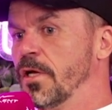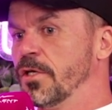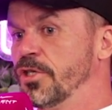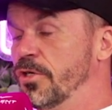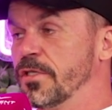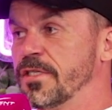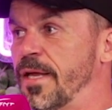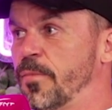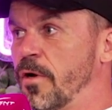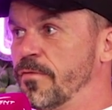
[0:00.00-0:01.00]
She couldn't
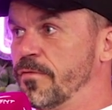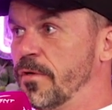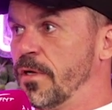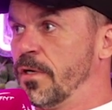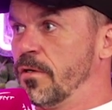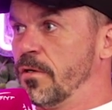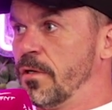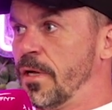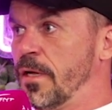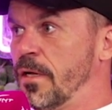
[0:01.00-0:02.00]
step off
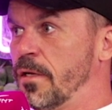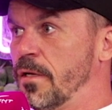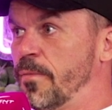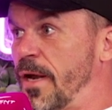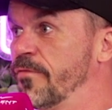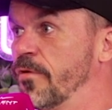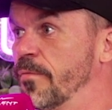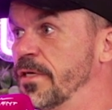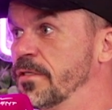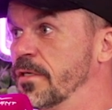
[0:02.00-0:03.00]
a platform,
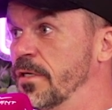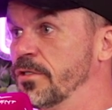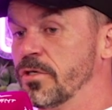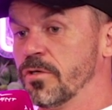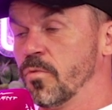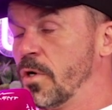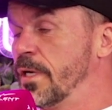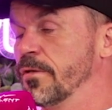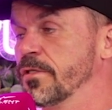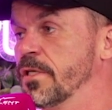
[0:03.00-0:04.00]
basically. She couldn't walk
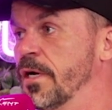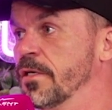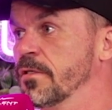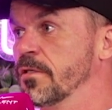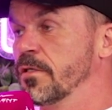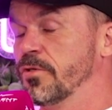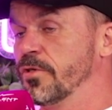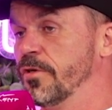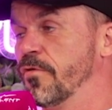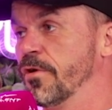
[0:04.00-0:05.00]
downstairs. And she was
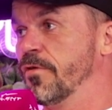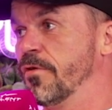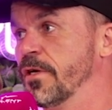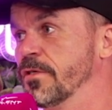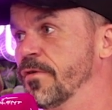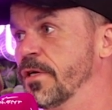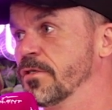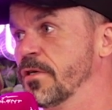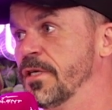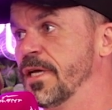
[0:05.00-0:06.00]
only 43 years of age.
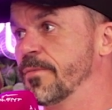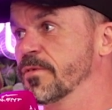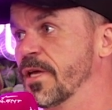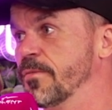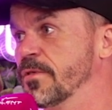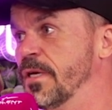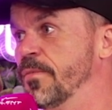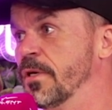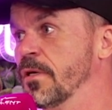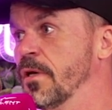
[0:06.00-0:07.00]
Her kneecaps kept
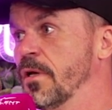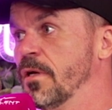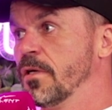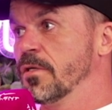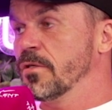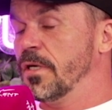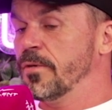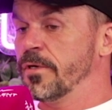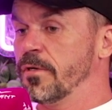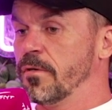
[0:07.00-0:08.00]
slipping. She was a
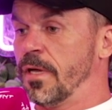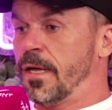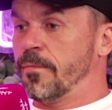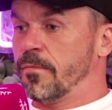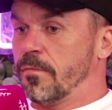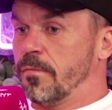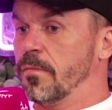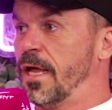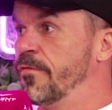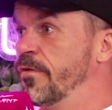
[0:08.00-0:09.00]
little bit
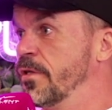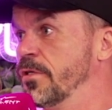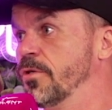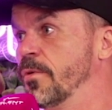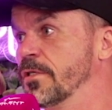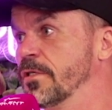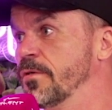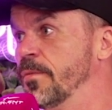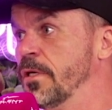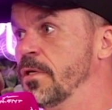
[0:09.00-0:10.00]
heavier than she wanted to
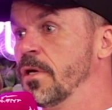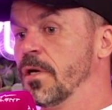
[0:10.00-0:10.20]
be.